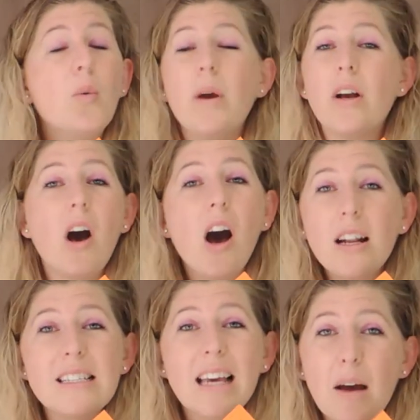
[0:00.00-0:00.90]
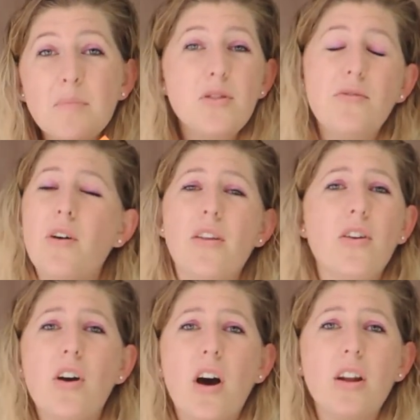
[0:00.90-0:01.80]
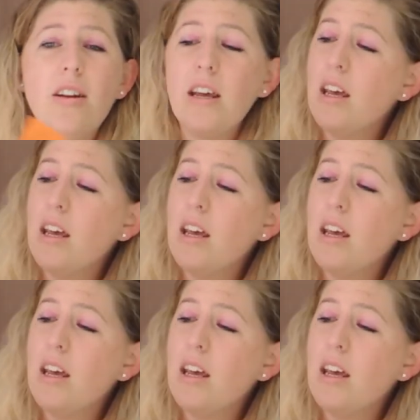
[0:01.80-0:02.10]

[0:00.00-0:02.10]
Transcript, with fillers: we can't come to Father God